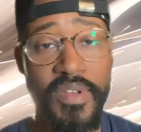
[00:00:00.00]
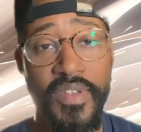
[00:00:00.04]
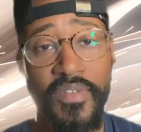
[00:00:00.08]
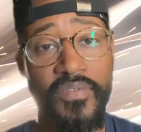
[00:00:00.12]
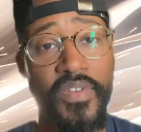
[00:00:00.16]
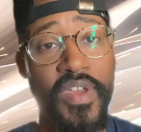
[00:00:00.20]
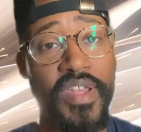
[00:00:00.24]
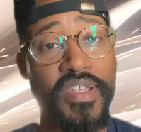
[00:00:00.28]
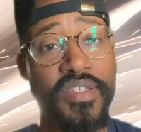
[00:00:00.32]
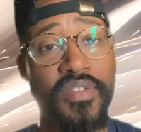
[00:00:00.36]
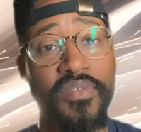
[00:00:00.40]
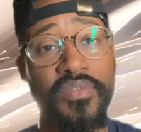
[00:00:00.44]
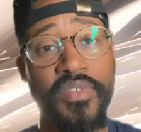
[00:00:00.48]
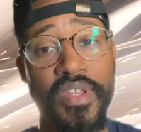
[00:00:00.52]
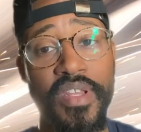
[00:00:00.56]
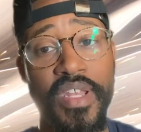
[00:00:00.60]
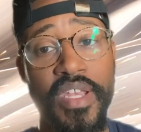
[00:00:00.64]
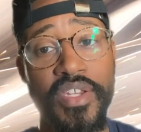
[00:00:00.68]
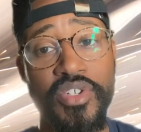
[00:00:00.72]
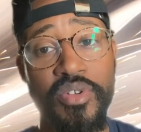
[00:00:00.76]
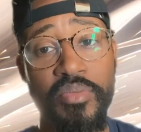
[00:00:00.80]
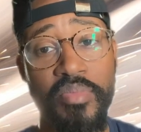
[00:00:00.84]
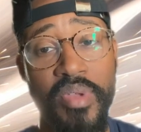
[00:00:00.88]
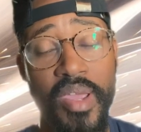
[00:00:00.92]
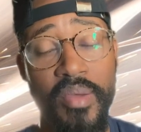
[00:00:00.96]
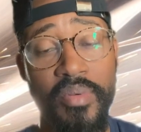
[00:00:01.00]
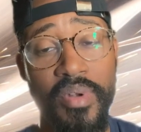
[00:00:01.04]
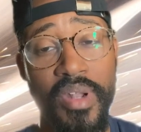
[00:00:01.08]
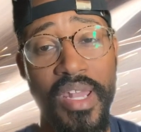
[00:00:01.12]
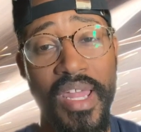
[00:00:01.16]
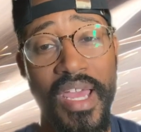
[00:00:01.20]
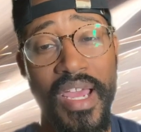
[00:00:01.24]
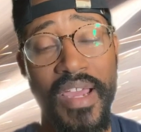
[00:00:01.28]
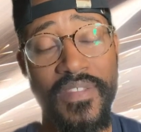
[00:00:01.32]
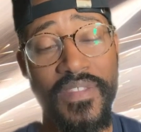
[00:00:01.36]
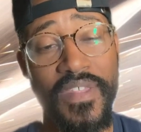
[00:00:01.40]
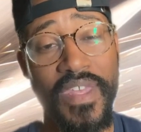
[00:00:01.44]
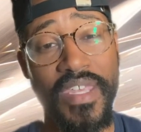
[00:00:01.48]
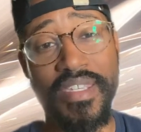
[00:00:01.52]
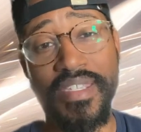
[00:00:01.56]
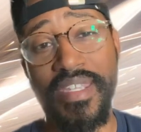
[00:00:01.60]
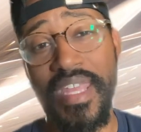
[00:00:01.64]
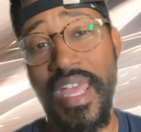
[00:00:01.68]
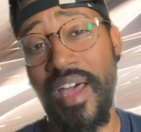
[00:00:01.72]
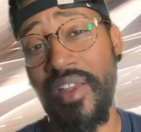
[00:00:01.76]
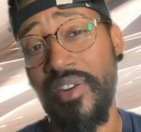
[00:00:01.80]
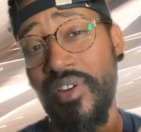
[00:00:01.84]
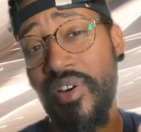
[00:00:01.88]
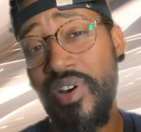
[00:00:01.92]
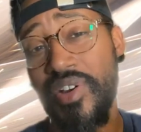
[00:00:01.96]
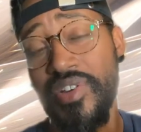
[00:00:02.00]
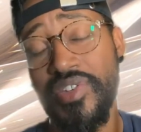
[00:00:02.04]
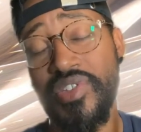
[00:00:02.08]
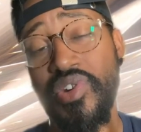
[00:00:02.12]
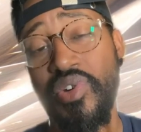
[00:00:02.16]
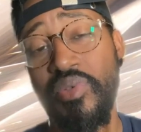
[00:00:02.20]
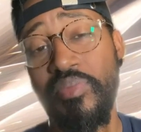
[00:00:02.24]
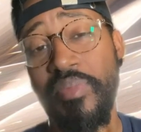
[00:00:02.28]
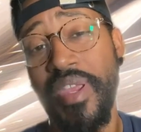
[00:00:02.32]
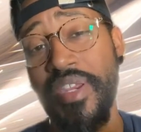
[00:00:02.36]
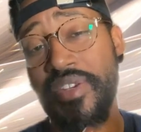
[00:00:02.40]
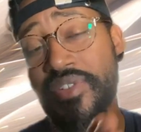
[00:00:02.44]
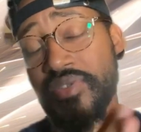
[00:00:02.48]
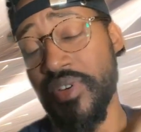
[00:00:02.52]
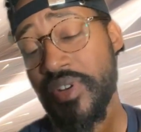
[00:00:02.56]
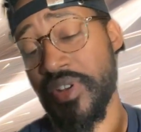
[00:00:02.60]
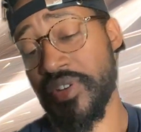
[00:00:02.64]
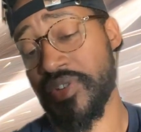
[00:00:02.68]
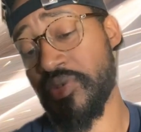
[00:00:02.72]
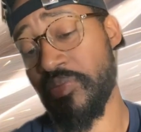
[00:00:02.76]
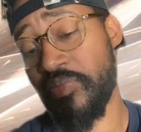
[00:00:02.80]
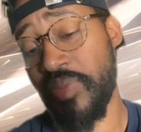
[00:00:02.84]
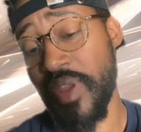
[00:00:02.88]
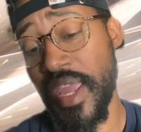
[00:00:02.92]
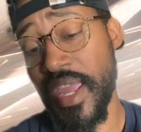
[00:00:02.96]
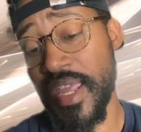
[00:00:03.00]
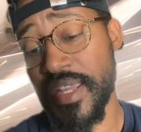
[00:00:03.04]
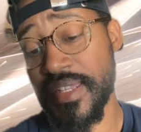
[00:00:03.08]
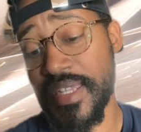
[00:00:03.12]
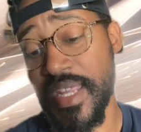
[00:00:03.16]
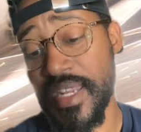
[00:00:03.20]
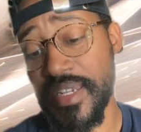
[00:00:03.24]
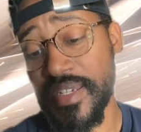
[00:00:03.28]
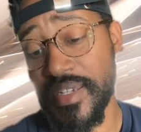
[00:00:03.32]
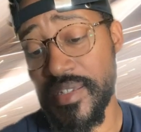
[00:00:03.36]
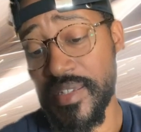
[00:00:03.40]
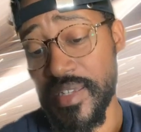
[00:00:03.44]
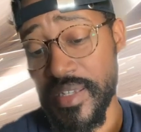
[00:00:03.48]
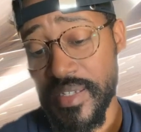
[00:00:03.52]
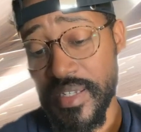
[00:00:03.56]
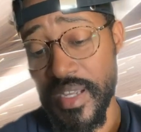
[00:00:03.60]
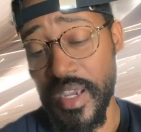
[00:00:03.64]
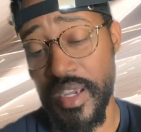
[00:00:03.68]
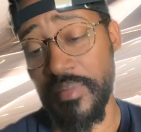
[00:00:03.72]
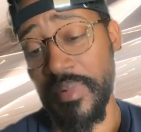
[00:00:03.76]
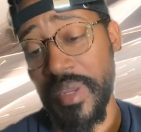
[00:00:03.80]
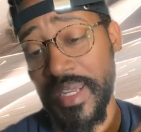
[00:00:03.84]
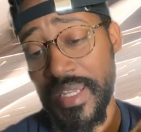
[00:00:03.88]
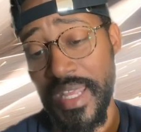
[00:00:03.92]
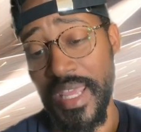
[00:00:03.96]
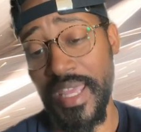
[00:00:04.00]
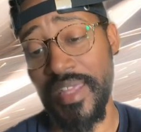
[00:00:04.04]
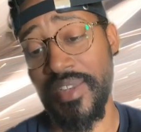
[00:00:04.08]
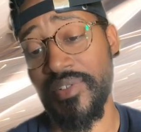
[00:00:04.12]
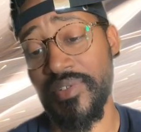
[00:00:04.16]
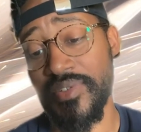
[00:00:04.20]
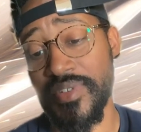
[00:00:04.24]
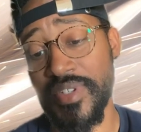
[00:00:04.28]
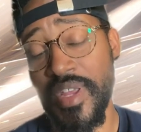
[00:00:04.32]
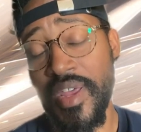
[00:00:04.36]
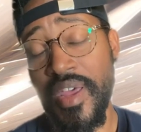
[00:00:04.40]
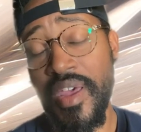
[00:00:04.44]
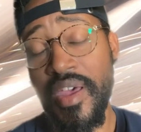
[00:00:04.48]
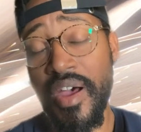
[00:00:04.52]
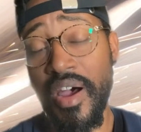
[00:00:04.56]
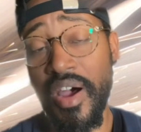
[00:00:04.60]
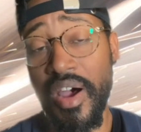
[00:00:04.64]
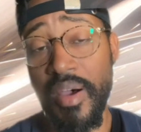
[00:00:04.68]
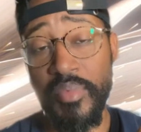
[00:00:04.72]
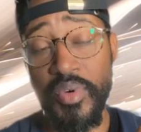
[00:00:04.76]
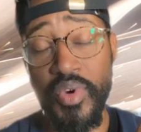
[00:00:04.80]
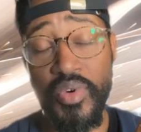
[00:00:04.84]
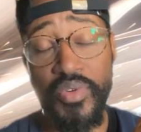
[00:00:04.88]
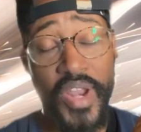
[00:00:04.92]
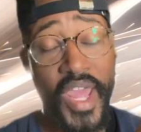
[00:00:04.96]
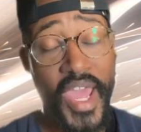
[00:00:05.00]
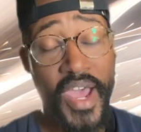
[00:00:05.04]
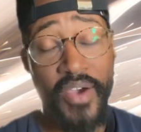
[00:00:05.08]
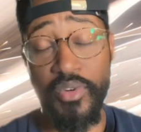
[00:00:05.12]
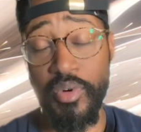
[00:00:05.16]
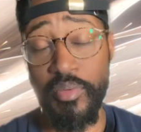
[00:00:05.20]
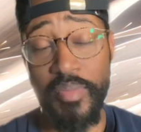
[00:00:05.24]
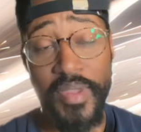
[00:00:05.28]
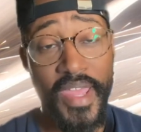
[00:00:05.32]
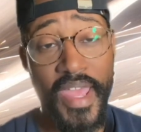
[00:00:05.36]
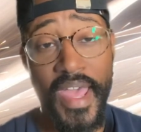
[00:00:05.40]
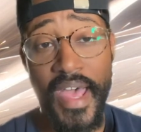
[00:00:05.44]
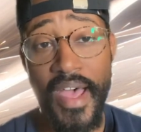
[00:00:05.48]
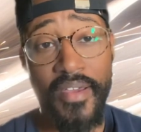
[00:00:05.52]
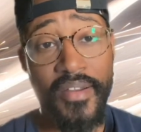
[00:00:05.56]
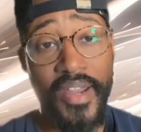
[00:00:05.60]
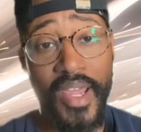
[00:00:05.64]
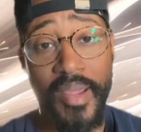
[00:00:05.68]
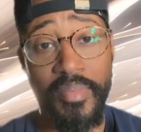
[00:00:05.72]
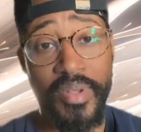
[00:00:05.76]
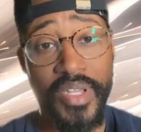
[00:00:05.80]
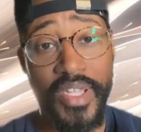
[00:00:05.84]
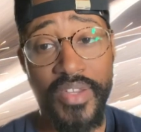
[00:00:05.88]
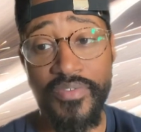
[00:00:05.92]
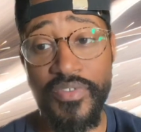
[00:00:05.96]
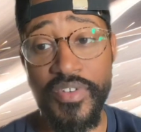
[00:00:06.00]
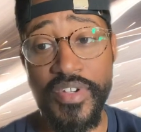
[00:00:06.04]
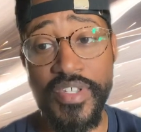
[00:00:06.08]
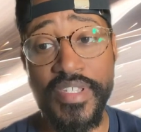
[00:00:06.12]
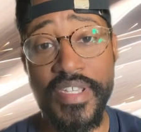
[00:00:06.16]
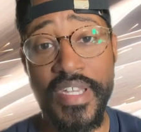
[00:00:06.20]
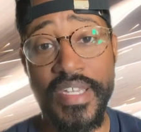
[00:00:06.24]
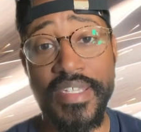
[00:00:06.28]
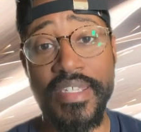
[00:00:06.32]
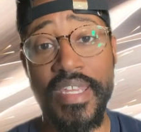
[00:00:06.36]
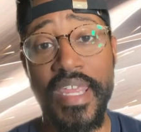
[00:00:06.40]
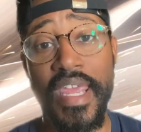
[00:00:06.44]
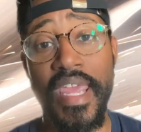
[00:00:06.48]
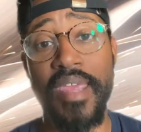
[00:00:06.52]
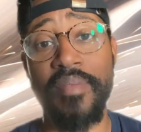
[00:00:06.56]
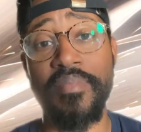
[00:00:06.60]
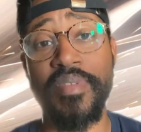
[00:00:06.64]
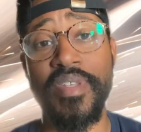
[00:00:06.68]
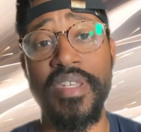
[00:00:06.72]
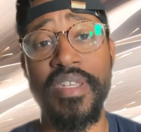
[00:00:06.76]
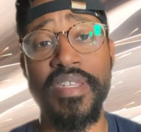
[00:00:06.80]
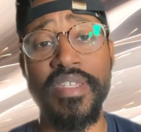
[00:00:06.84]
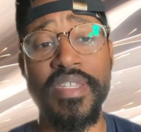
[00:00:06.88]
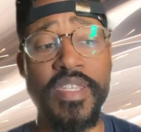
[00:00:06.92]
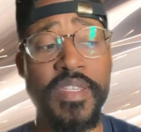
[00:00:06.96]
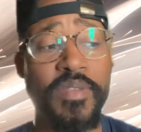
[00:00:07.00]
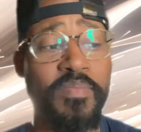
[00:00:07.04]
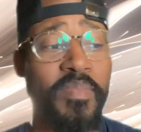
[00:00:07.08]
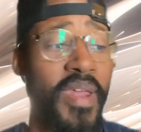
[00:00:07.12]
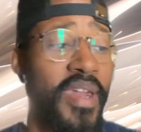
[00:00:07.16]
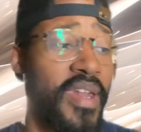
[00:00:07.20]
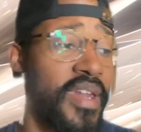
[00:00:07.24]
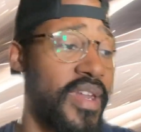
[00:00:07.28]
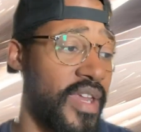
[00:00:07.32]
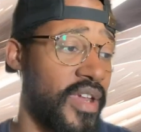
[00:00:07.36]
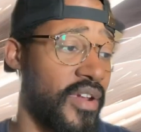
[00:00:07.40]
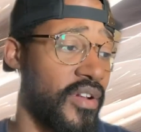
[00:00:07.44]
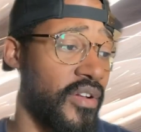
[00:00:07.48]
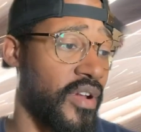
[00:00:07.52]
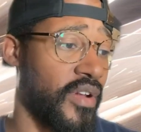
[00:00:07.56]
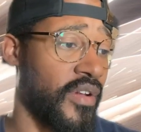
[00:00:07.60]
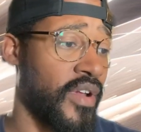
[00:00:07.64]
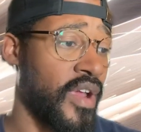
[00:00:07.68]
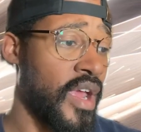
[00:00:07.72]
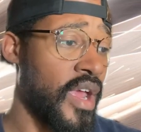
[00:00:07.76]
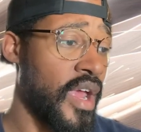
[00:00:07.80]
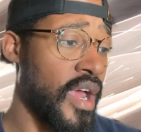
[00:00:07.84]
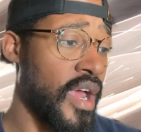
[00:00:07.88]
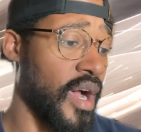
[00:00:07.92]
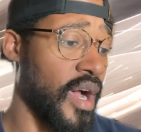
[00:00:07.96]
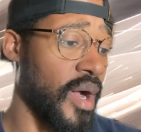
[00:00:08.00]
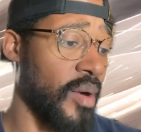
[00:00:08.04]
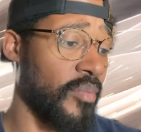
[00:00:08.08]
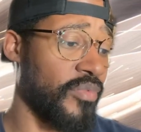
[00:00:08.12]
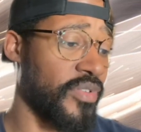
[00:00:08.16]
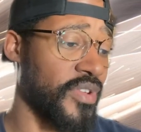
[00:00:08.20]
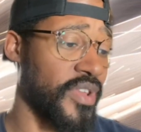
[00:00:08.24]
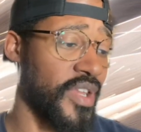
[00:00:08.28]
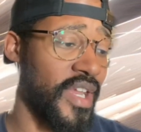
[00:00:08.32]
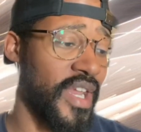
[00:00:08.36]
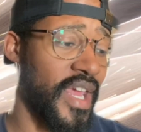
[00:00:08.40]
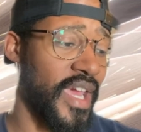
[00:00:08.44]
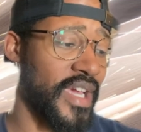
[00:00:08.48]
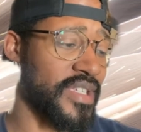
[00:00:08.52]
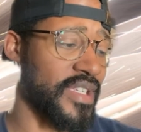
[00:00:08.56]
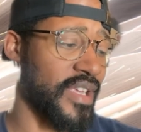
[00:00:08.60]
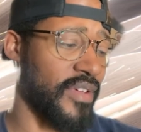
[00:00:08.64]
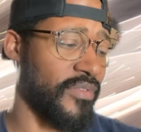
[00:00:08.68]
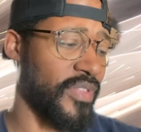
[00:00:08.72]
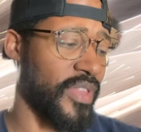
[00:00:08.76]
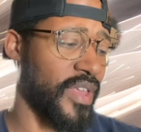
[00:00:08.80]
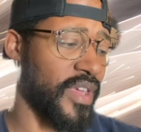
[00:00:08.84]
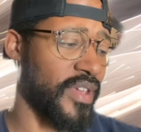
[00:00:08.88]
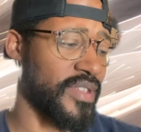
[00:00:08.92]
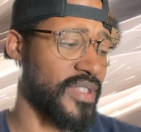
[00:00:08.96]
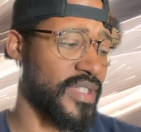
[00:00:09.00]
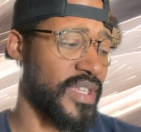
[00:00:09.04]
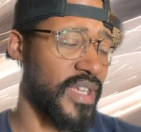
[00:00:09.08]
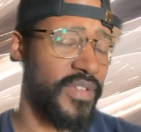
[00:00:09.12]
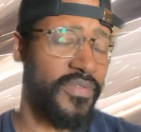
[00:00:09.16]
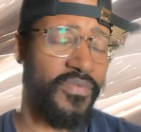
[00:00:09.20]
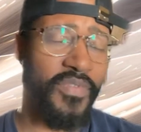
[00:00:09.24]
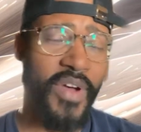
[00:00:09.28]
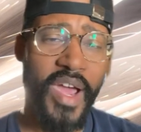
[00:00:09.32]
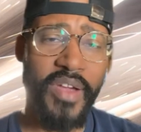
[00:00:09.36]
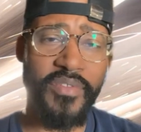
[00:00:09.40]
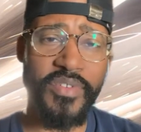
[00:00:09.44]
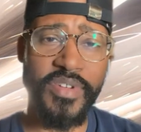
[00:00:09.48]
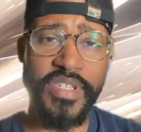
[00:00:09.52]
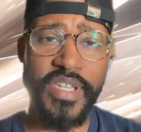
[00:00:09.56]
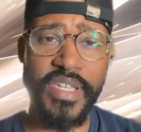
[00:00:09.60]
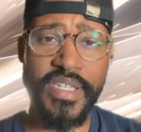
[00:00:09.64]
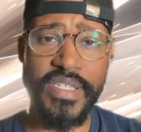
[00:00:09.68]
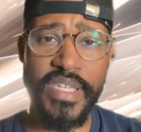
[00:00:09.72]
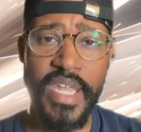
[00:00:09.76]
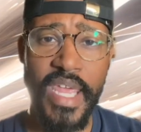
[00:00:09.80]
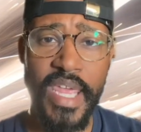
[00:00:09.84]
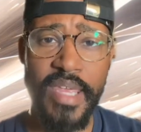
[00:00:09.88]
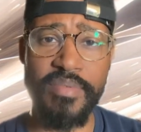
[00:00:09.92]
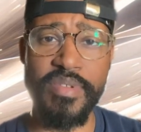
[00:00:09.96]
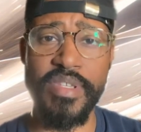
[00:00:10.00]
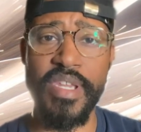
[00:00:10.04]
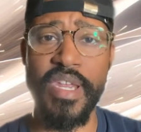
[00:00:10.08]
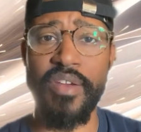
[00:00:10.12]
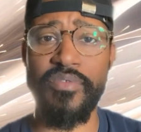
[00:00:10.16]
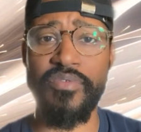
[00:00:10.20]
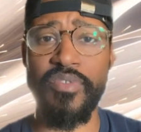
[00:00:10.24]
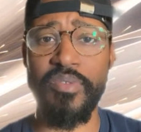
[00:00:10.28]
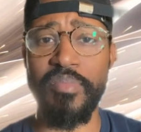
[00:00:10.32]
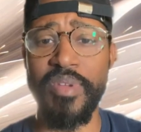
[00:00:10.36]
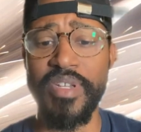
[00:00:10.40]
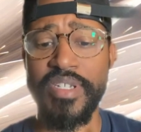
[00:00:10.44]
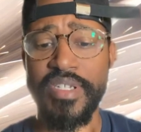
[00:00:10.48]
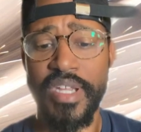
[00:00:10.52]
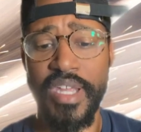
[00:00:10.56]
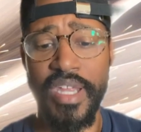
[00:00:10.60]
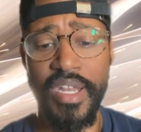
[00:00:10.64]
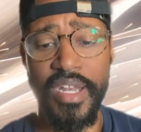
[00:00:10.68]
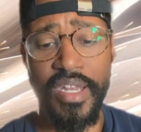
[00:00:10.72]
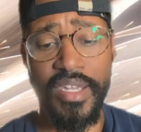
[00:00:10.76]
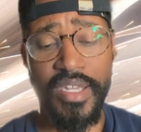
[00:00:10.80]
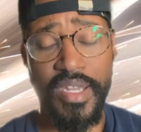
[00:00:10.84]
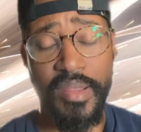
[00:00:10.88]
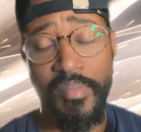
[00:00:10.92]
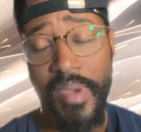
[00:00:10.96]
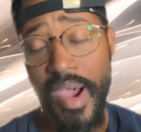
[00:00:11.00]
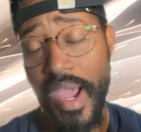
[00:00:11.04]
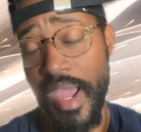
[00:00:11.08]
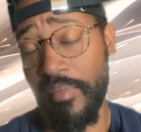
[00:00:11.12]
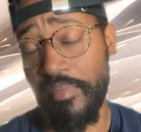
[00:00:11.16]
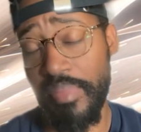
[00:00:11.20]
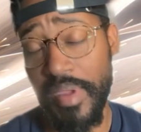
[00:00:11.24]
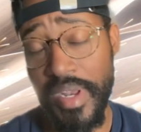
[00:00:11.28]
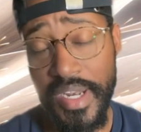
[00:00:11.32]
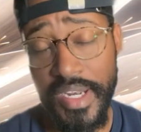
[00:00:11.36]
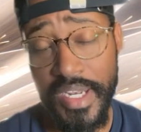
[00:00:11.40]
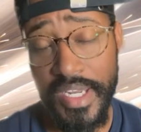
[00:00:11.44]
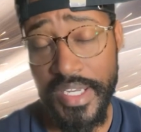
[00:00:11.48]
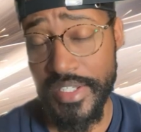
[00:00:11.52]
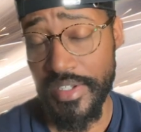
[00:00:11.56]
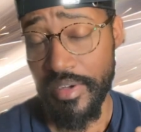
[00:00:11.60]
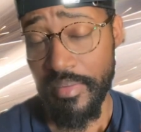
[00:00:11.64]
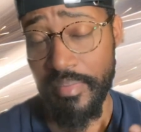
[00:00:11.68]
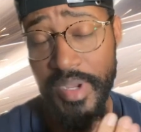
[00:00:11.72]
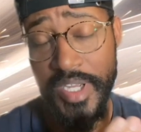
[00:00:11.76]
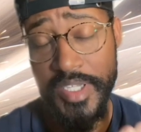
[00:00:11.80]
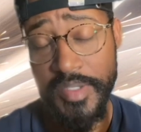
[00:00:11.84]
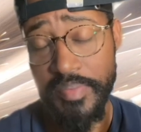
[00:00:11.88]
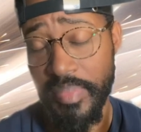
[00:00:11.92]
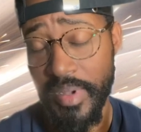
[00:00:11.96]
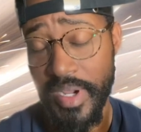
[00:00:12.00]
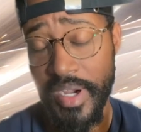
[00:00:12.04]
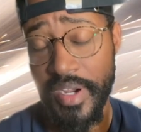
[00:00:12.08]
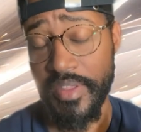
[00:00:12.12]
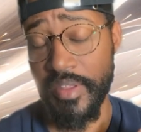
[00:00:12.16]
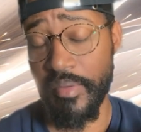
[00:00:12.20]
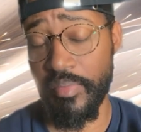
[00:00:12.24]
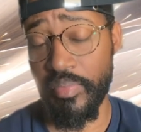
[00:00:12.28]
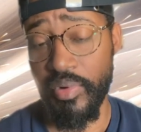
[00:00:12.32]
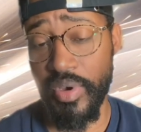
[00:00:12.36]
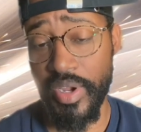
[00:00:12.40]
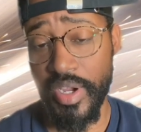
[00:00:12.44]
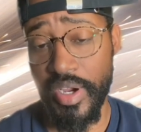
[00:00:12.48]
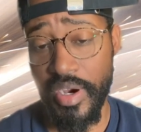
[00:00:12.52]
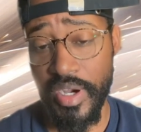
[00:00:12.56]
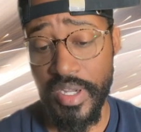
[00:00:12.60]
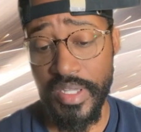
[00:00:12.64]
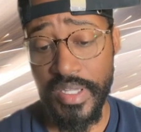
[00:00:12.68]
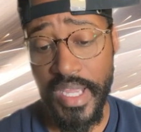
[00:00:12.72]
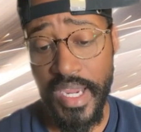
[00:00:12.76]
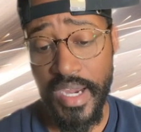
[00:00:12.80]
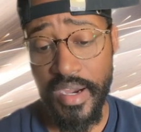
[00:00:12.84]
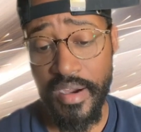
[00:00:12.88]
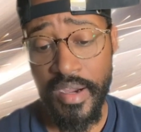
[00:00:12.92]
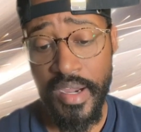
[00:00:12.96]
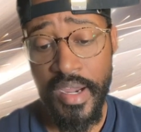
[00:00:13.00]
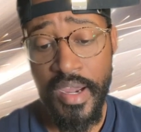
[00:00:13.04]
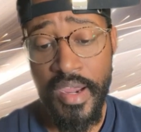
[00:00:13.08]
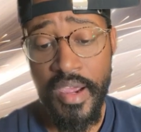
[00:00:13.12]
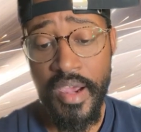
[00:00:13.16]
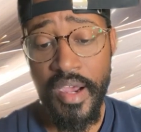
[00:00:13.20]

Defensively, they should be able to lock things down. Also, make sure that you're paying attention to Doug McDaniels, who now will be out, I believe, for 6 games. He's suspended here for the next, I think, five or six games there for Michigan. And in my opinion, he's their best player, the point guard there.